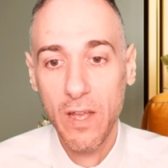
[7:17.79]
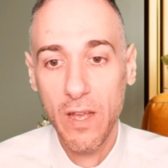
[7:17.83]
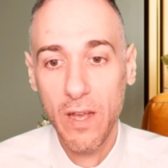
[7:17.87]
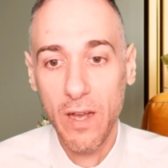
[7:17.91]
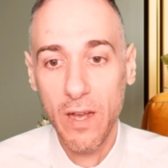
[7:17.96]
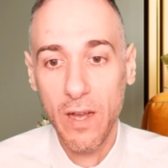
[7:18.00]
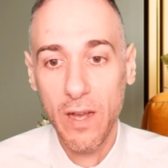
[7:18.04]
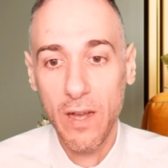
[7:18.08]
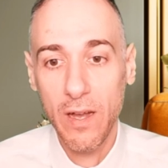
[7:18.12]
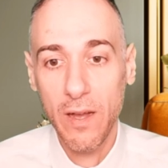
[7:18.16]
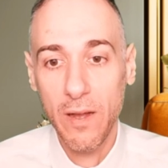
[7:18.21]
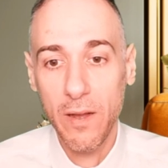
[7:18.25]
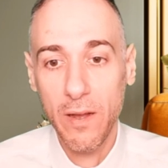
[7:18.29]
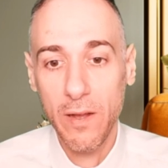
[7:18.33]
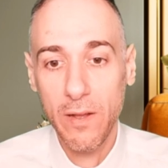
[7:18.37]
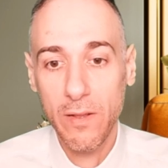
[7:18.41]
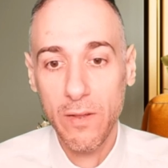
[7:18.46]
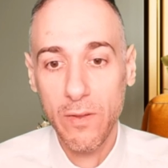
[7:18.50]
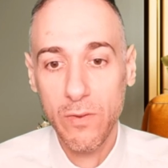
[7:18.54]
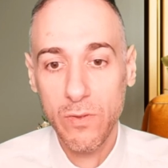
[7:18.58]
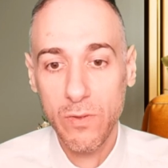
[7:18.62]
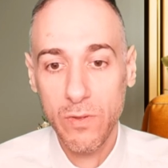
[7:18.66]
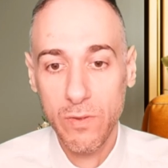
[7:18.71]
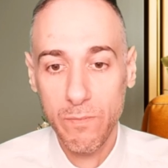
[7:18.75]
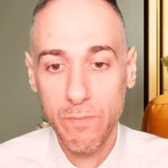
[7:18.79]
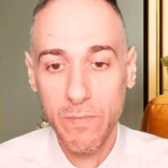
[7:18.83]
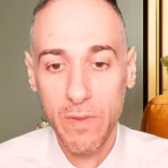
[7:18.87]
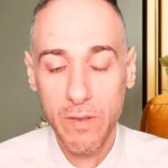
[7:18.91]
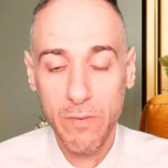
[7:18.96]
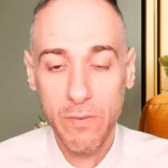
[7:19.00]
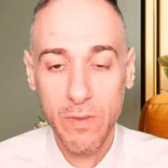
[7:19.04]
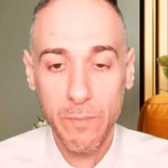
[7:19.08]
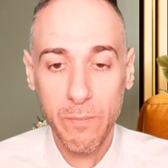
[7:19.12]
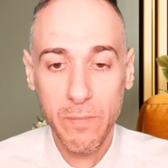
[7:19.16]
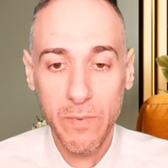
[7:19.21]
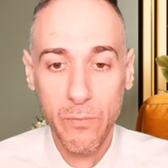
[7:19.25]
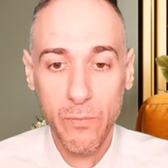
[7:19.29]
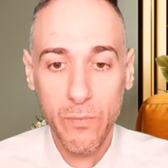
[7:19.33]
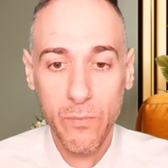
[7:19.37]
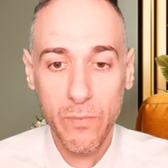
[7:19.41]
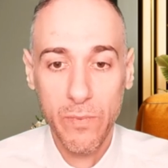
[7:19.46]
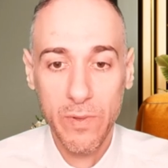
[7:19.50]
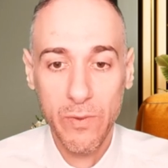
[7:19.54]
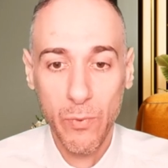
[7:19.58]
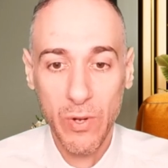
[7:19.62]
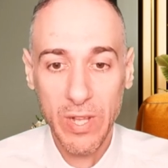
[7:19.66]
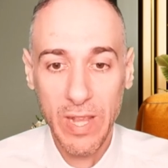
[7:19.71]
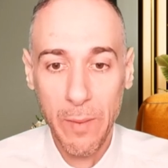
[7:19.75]

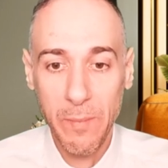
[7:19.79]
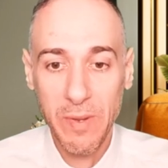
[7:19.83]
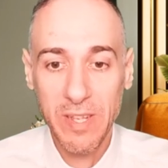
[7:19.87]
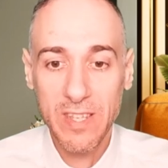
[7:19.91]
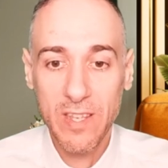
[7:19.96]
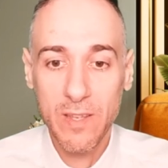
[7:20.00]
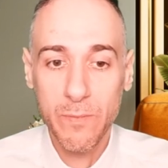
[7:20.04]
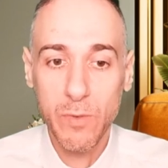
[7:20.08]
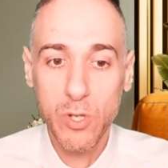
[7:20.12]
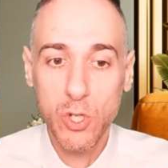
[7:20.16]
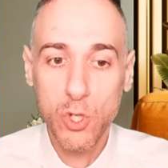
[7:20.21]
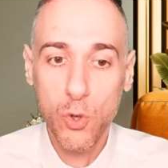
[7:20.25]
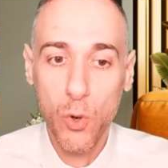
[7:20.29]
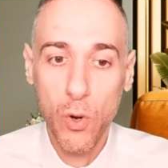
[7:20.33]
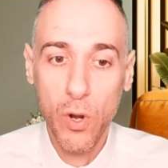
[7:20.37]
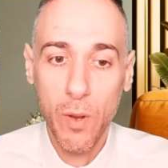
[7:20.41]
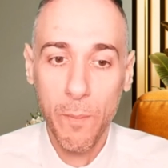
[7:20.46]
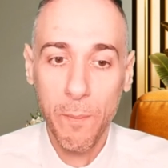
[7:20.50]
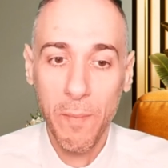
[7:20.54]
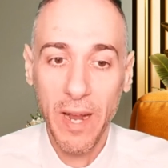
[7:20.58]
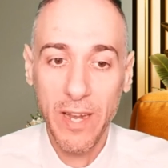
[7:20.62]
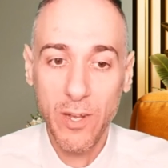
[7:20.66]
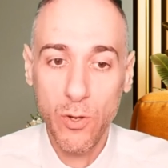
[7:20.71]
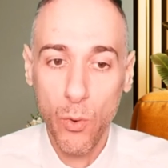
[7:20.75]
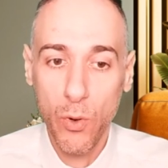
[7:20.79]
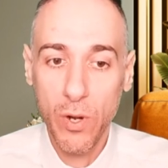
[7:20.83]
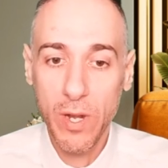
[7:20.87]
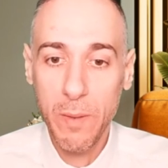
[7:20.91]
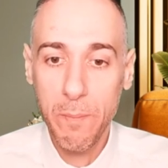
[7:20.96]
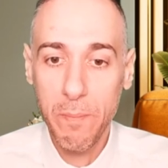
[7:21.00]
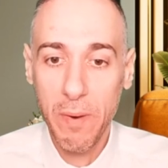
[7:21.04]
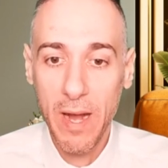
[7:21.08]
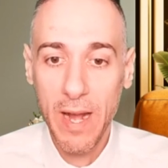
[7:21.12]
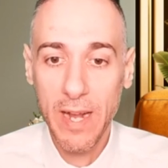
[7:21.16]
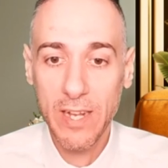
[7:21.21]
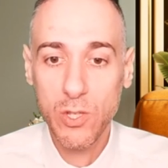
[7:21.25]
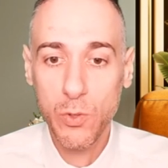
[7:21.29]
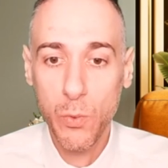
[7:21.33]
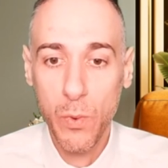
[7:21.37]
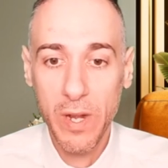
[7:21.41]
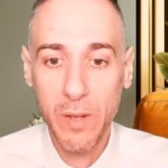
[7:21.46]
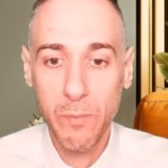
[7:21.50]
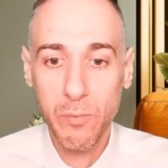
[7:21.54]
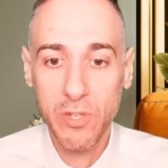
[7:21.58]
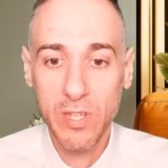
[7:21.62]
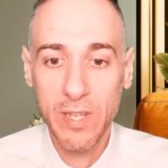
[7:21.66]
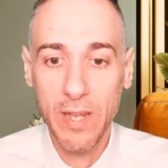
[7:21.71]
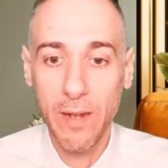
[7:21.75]
What that means is minority buy
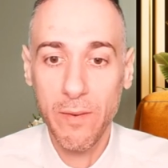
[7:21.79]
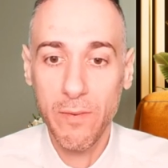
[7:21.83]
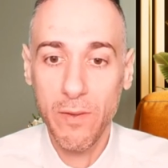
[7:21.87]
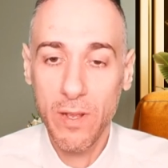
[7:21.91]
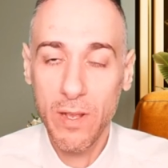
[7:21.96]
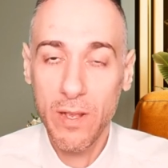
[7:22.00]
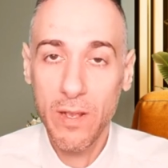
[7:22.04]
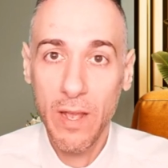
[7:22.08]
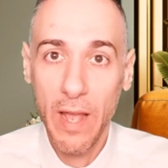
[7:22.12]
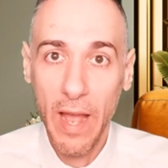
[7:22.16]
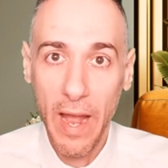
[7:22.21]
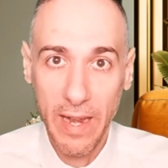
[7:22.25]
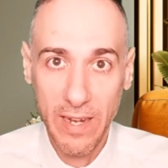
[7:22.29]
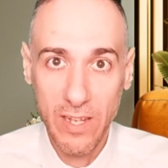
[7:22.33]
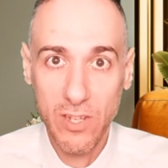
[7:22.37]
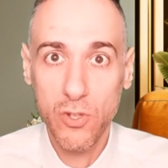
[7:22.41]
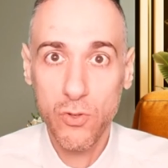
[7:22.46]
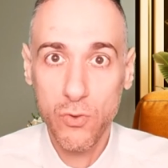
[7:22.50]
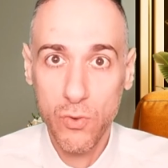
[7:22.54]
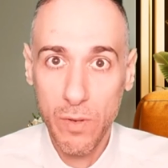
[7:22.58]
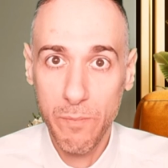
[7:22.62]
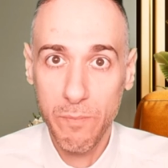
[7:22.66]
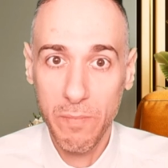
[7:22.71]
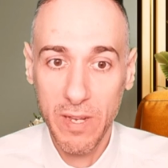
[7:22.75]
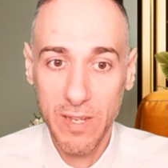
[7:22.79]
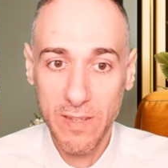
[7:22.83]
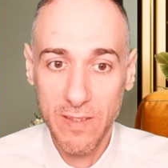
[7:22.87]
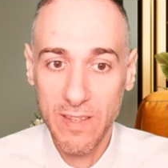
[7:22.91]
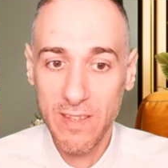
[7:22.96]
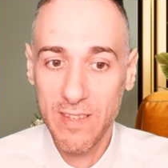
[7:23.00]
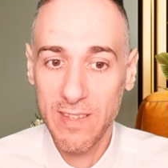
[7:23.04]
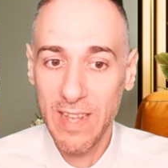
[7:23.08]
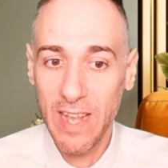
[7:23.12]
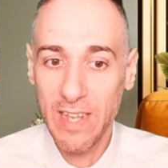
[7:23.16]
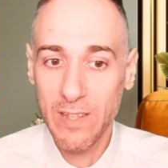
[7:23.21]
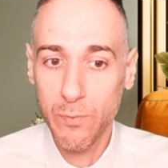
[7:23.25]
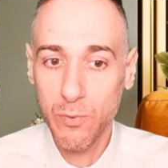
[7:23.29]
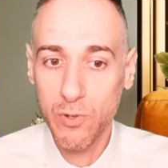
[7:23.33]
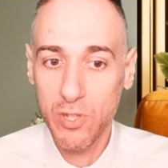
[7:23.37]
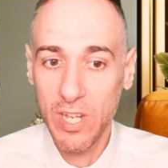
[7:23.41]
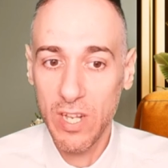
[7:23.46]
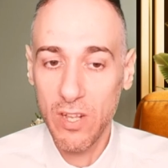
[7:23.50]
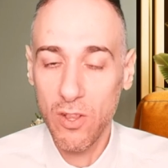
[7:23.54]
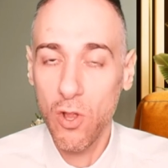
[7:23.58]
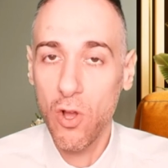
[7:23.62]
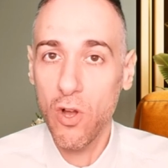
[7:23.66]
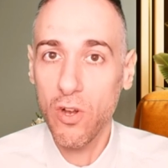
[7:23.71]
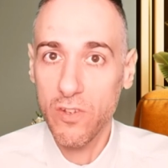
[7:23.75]
20%. And extreme, because this is as
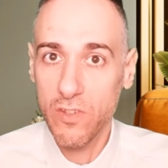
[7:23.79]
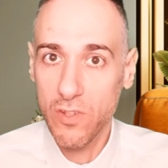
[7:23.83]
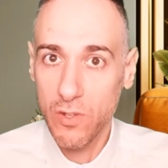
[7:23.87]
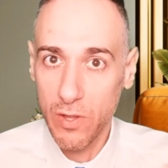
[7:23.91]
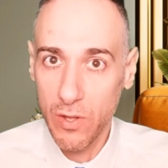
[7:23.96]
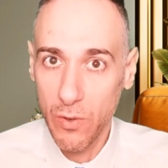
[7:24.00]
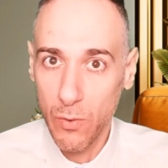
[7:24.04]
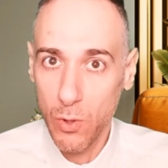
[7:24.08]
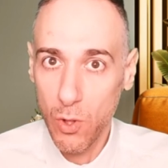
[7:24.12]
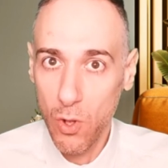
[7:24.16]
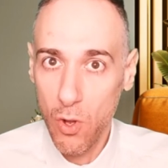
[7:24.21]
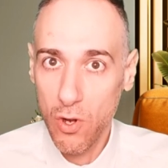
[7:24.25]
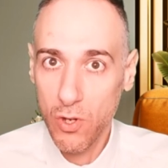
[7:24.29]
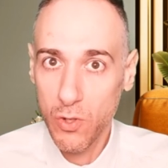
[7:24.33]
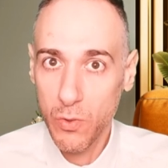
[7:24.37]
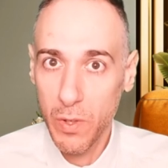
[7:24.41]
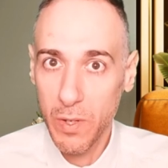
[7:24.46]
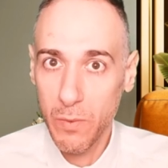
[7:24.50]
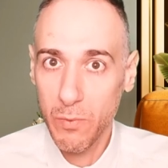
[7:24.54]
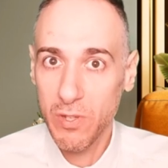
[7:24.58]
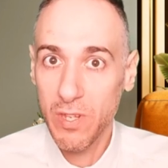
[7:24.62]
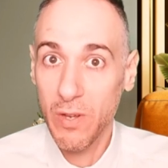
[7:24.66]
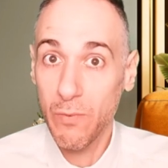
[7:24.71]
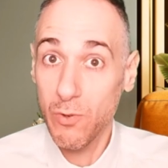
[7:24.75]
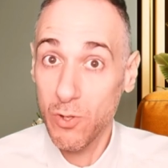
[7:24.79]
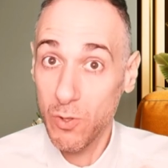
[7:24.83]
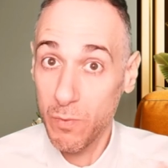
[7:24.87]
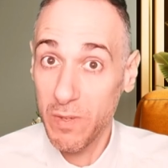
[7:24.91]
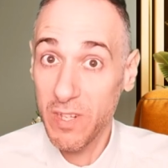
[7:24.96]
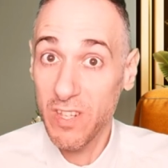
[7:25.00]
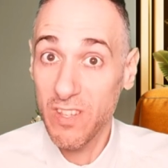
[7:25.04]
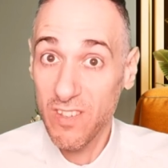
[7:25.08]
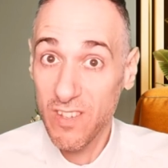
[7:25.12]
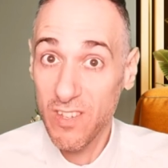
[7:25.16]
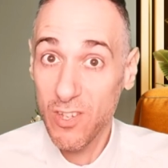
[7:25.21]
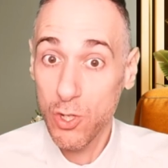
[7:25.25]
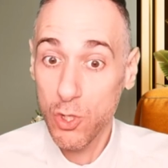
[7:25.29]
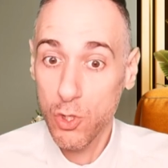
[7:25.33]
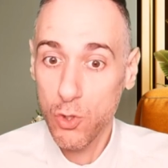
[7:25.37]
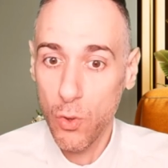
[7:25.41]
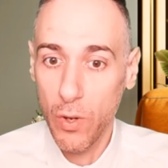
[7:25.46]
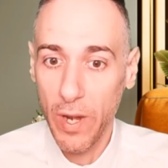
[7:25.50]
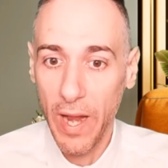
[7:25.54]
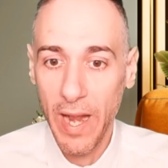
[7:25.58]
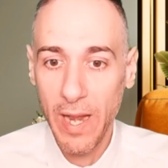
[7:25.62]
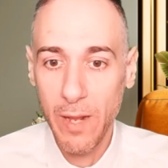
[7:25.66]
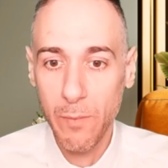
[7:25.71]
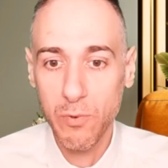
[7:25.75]
percent long. So they were long 20%, which means
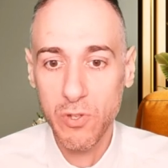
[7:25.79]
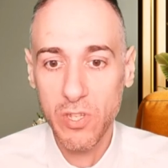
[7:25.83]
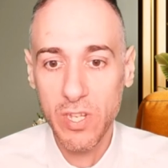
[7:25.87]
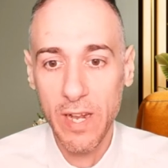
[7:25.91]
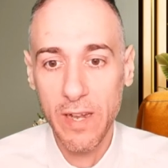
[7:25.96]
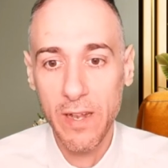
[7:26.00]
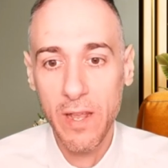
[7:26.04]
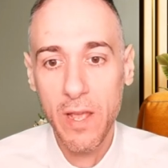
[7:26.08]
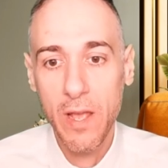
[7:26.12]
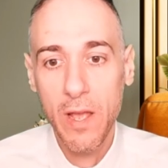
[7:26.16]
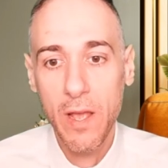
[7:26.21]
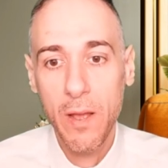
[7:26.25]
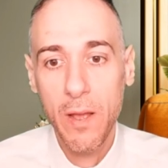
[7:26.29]
short 80%.